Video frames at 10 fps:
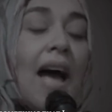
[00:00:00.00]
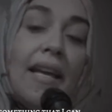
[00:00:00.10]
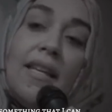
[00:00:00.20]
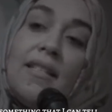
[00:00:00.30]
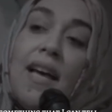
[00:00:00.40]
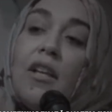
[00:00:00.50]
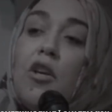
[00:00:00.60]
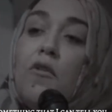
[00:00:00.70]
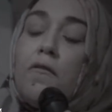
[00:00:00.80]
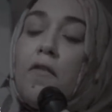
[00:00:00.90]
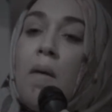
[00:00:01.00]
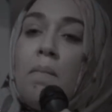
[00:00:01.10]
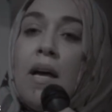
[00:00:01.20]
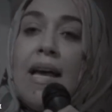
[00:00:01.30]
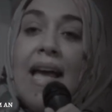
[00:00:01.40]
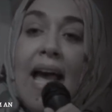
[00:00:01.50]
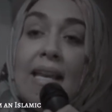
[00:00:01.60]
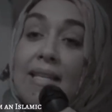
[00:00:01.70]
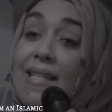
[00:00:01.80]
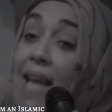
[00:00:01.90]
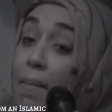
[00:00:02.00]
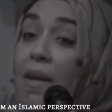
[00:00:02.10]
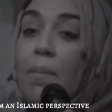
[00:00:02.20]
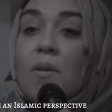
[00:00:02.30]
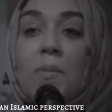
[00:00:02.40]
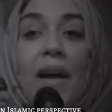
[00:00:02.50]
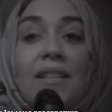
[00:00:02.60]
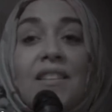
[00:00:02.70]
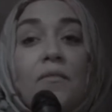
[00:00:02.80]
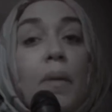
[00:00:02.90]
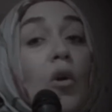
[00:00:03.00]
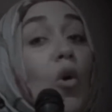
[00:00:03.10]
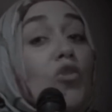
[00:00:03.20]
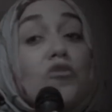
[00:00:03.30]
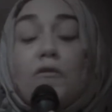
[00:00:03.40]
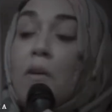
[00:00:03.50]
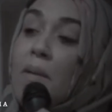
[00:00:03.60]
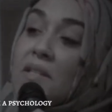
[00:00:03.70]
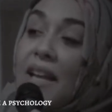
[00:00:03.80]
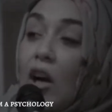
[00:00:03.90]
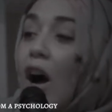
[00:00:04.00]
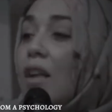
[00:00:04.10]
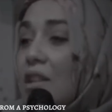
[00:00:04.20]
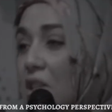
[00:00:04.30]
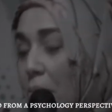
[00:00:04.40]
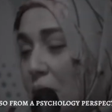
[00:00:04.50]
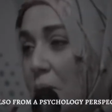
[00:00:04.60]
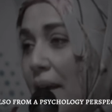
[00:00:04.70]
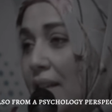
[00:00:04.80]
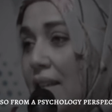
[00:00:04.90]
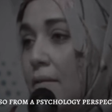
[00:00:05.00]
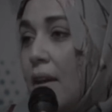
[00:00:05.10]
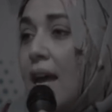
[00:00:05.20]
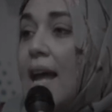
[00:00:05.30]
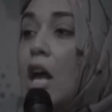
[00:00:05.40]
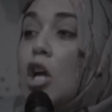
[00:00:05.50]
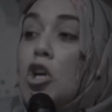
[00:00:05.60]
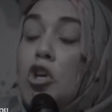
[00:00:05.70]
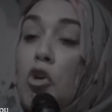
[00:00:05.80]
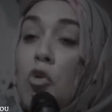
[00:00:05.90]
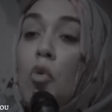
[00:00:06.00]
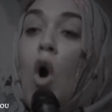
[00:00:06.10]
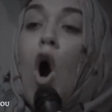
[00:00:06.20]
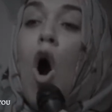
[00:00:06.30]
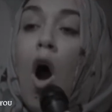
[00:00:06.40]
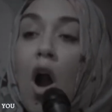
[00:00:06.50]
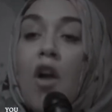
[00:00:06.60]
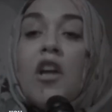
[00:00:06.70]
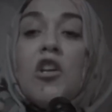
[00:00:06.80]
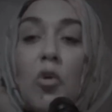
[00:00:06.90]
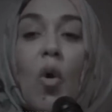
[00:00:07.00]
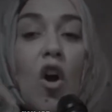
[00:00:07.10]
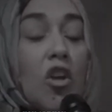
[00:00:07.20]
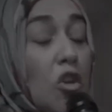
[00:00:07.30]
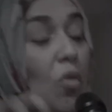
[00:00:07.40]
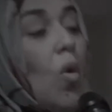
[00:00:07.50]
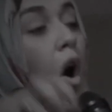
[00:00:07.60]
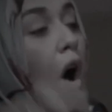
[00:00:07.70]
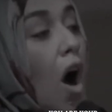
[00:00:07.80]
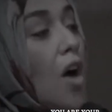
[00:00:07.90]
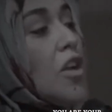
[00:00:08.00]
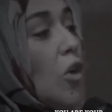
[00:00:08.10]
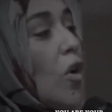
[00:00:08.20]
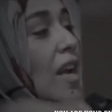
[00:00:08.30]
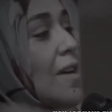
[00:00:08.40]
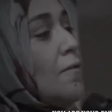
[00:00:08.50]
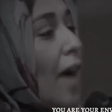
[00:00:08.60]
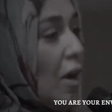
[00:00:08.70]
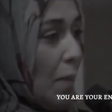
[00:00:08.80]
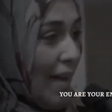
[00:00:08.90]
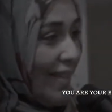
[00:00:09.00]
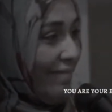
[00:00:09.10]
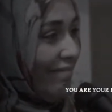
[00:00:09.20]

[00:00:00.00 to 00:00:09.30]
I can tell you from an Islamic perspective but also from a psychology perspective. You are you are you are your environment.